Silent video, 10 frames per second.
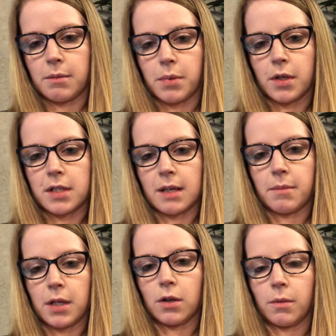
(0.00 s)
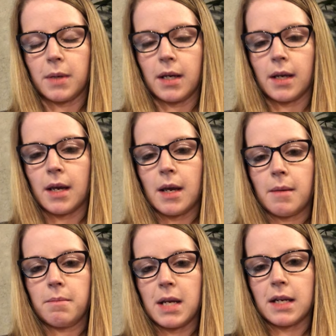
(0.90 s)
in-person, but you'll be
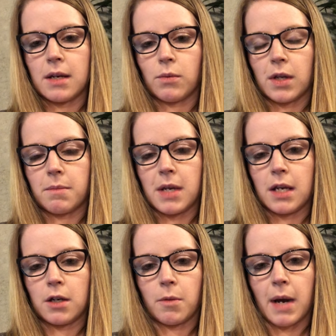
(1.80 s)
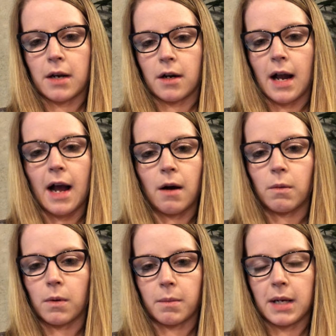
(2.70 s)
meeting with me no matter how
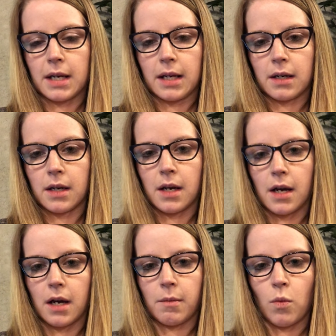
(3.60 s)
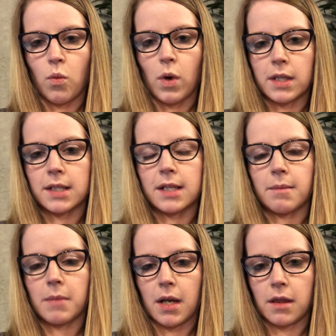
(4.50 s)
we're meeting once a
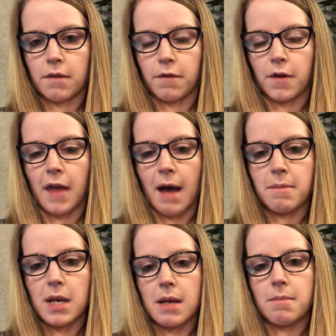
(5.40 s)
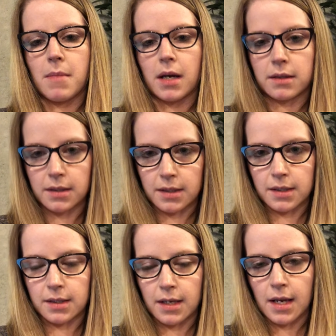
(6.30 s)
month for that many
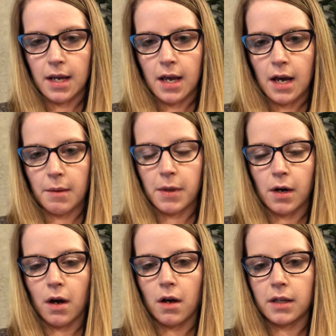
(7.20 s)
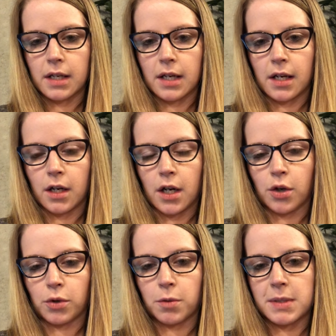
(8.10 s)
months. They're all in a
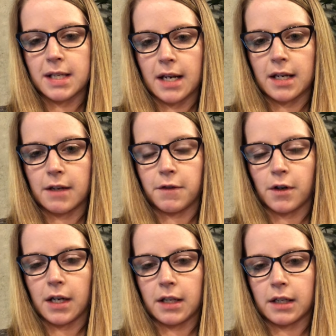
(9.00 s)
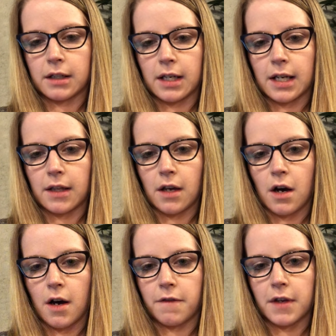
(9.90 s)
group setting. If you're in clinic in the
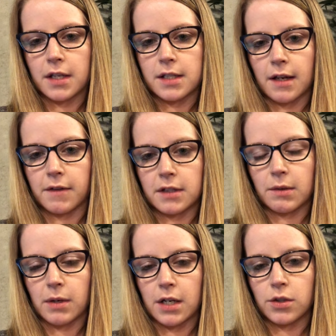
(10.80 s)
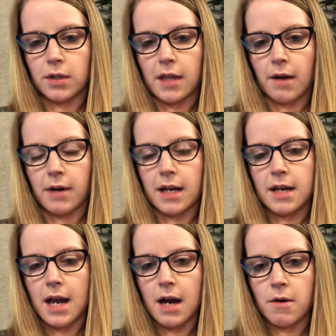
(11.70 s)
office, obviously we're not doing that right
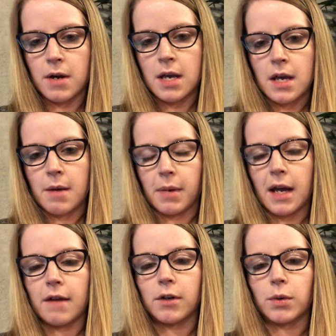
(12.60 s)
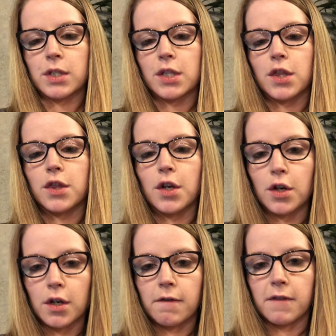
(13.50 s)
now, but everyone's
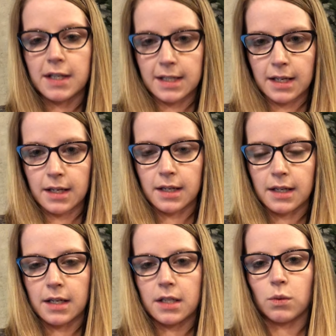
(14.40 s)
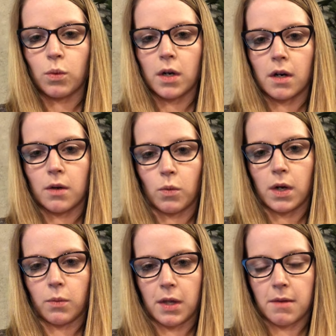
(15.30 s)
3rd visit is
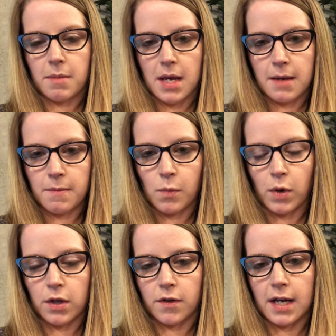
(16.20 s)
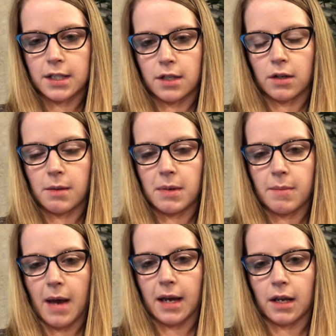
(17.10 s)
one-on-one with me, whether that's going to be
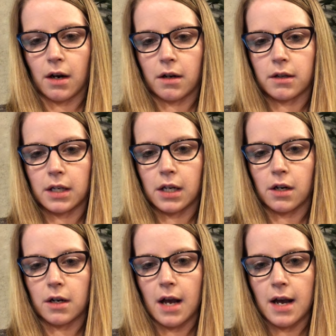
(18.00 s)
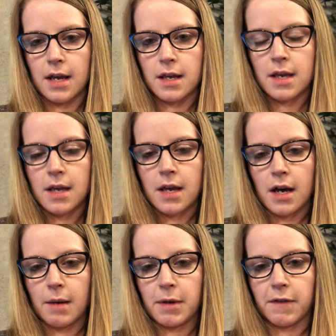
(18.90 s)
back in our clinic or not.
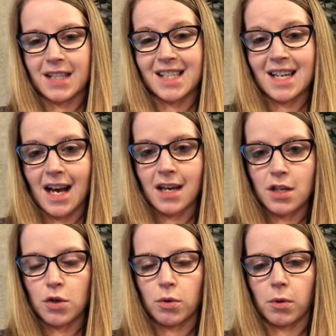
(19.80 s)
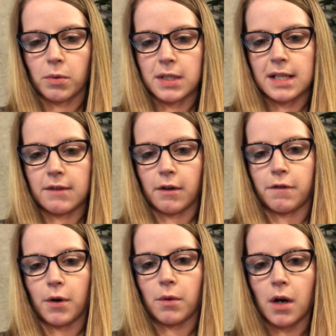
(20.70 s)
If it's not, you will receive a
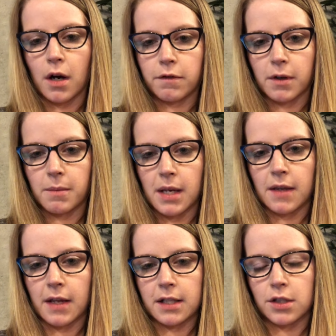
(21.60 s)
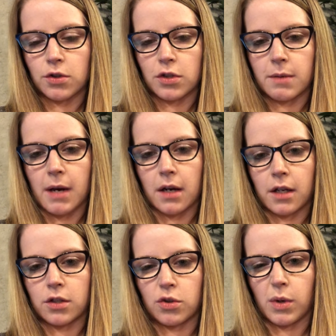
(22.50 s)
phone call from me, and that's usually about
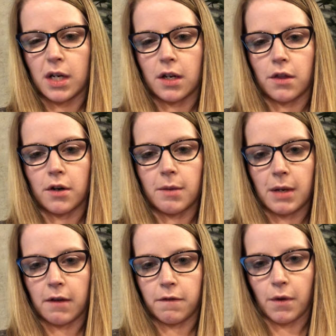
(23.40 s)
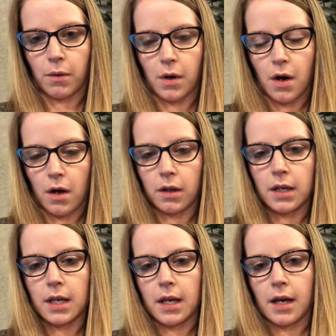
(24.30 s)
a 20 to 30 minute phone call
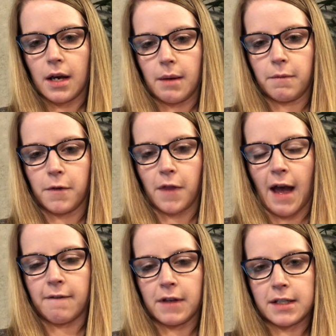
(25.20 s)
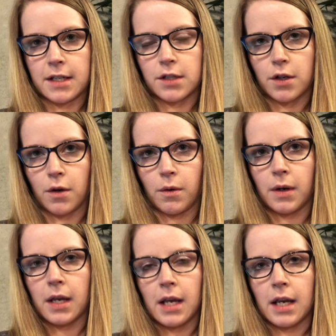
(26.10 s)
for that visit.
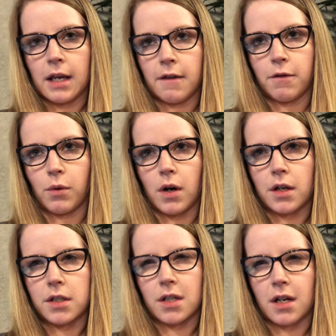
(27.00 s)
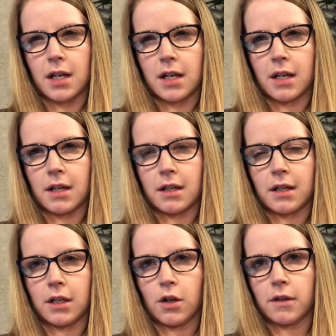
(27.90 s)
So if we're all starting in,
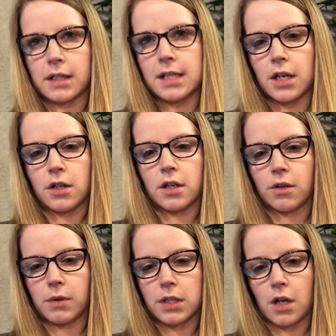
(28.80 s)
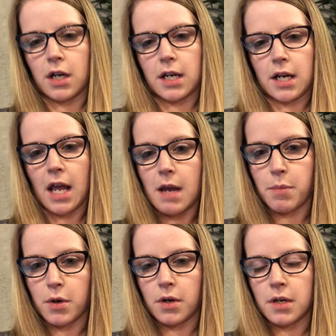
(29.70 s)
let's say we're starting in
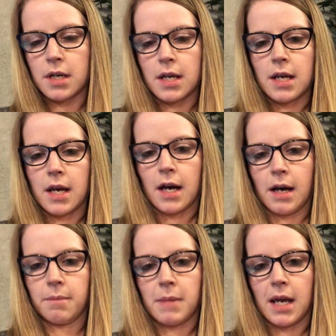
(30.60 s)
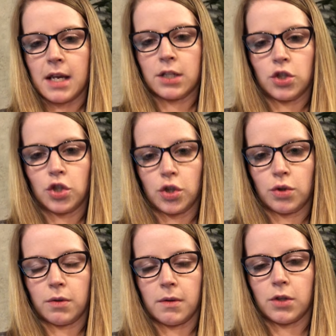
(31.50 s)
April, May and
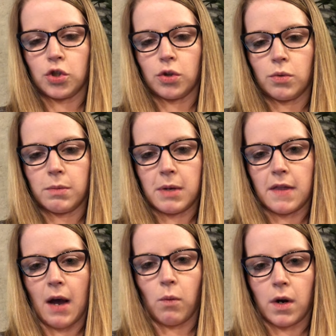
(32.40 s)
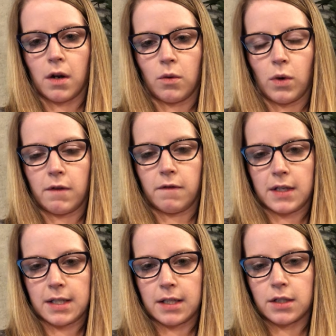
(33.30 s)
June would be that one-on-one
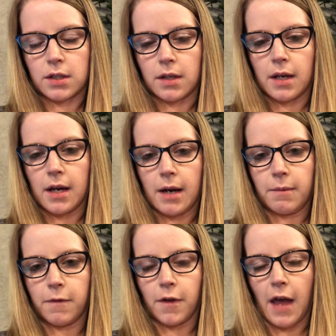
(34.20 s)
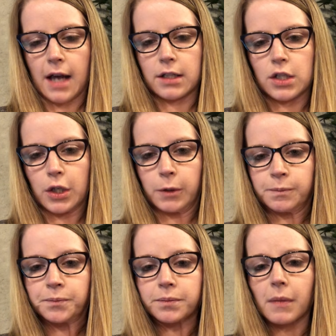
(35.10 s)
visits for that. So
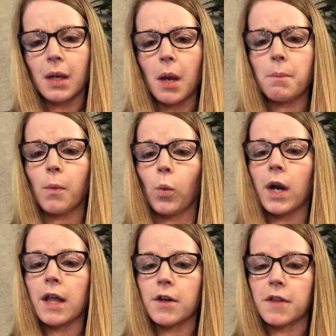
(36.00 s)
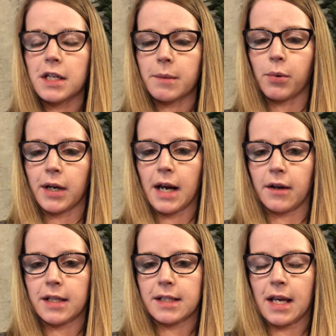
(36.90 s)
one other thing to point
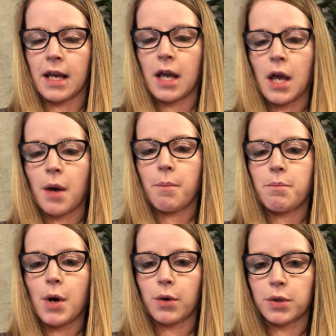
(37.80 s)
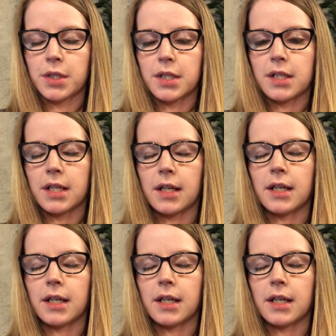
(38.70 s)
out is that most